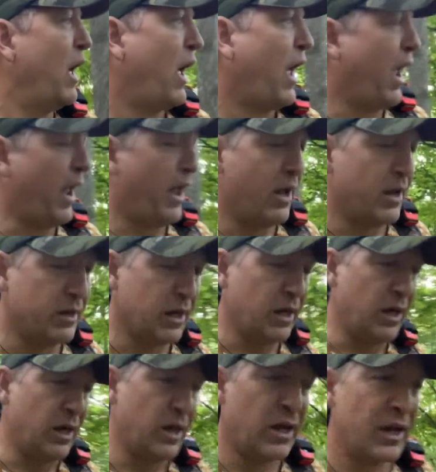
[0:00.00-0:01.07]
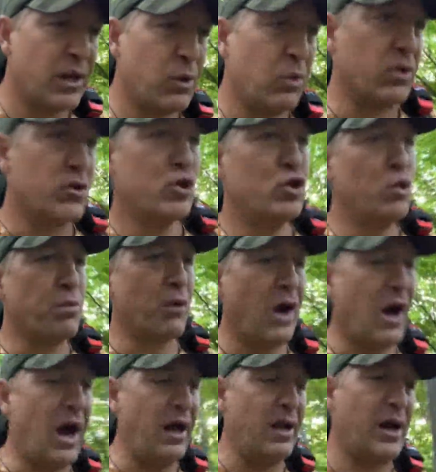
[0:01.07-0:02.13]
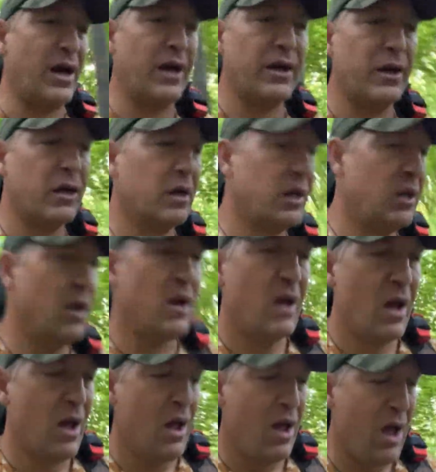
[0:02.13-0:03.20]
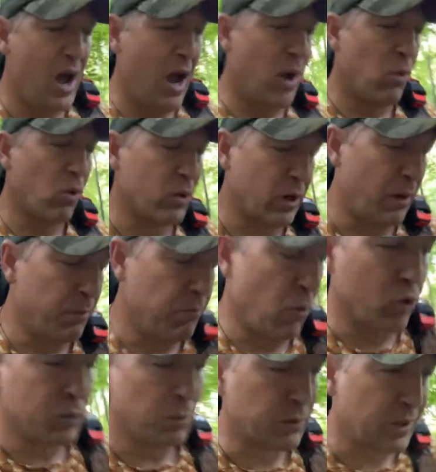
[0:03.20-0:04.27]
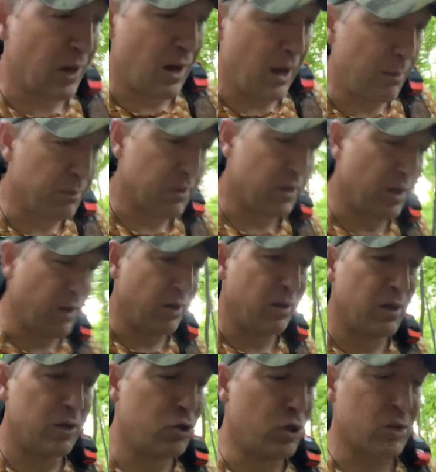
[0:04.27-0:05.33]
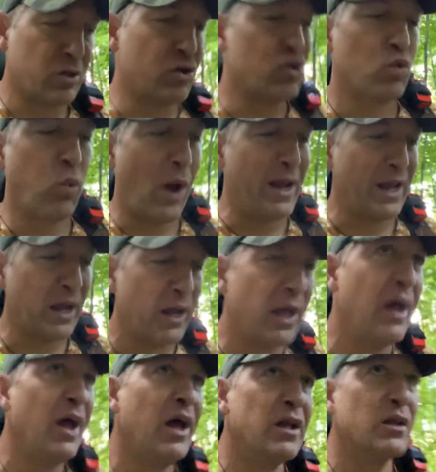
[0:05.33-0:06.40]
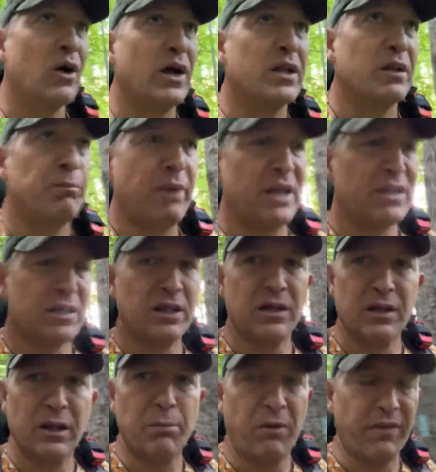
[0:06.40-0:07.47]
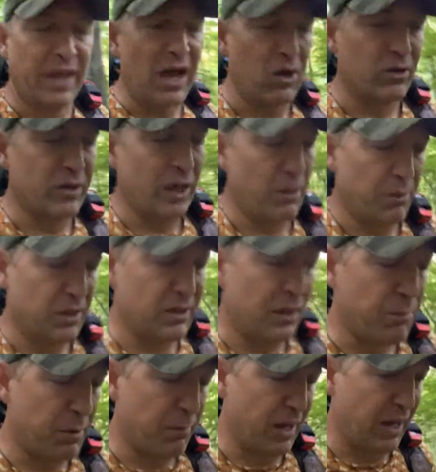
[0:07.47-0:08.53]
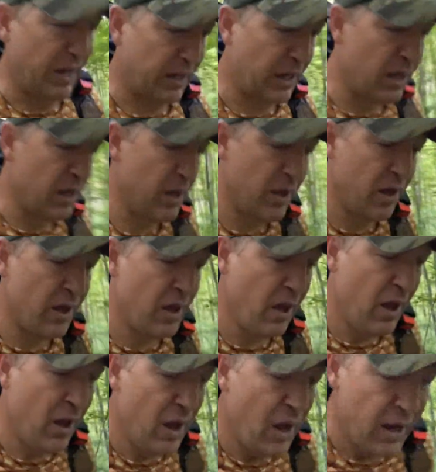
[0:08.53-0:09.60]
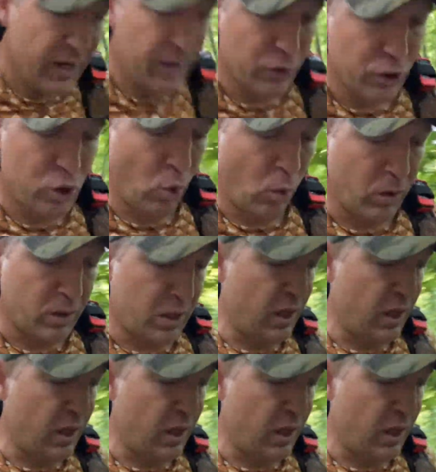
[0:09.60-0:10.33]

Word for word: And uh, it was super hot. I I woke up multiple times and uh, just sweating. So I had to basically sleep on the outside of my sleeping bag in shorts.